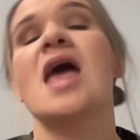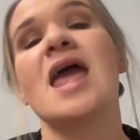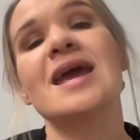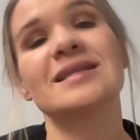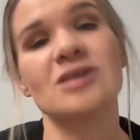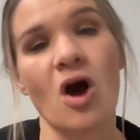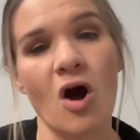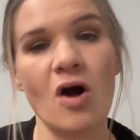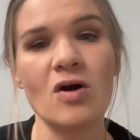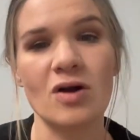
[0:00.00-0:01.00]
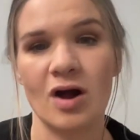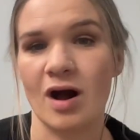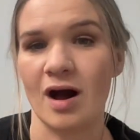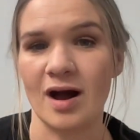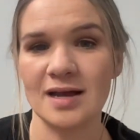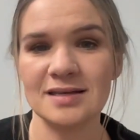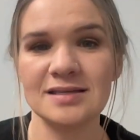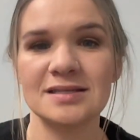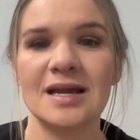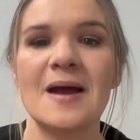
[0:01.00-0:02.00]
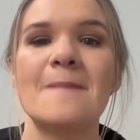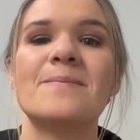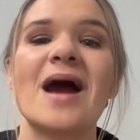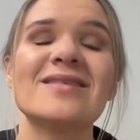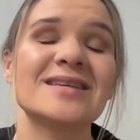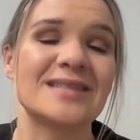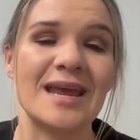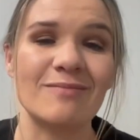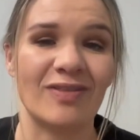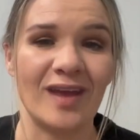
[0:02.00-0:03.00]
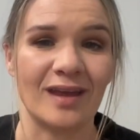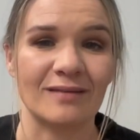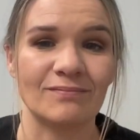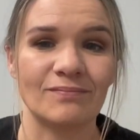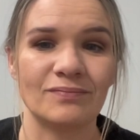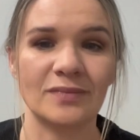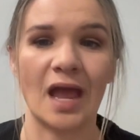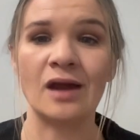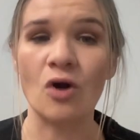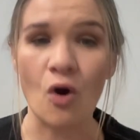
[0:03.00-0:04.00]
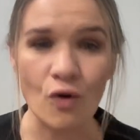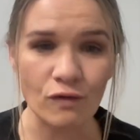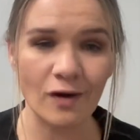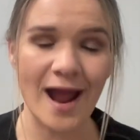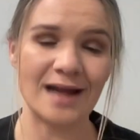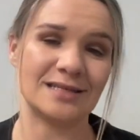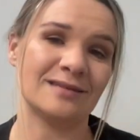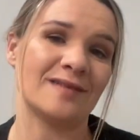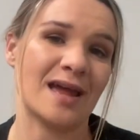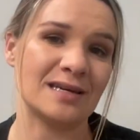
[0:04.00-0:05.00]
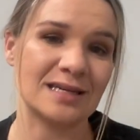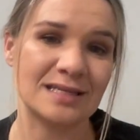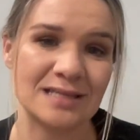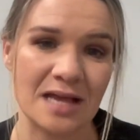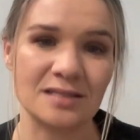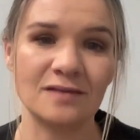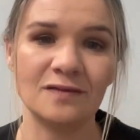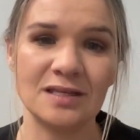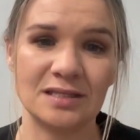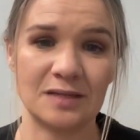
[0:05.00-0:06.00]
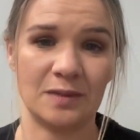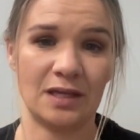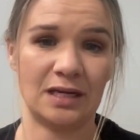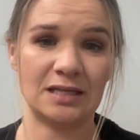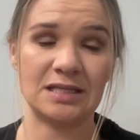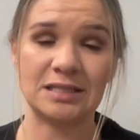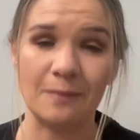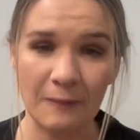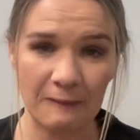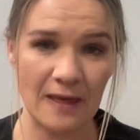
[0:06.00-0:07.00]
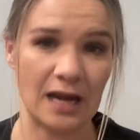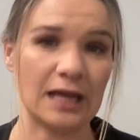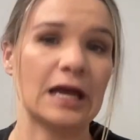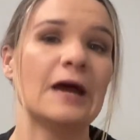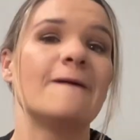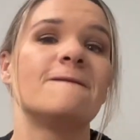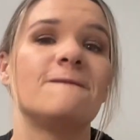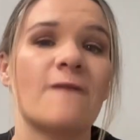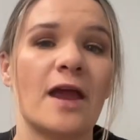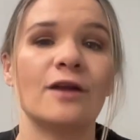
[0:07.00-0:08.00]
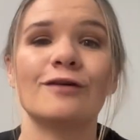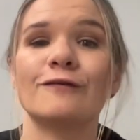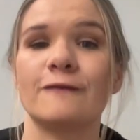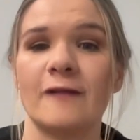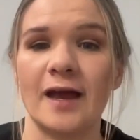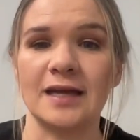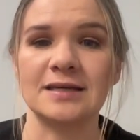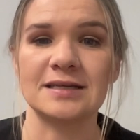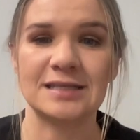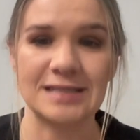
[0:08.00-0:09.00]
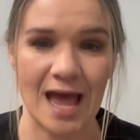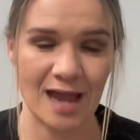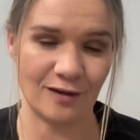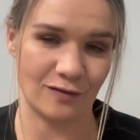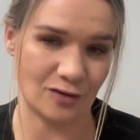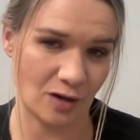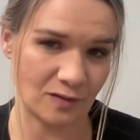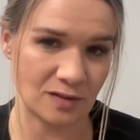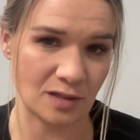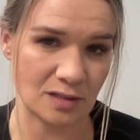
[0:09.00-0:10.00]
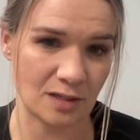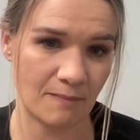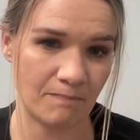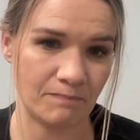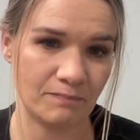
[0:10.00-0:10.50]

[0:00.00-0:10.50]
it's all caused by the same thing an overactive and excessively stimulated sympathetic fight or flight side of the nervous system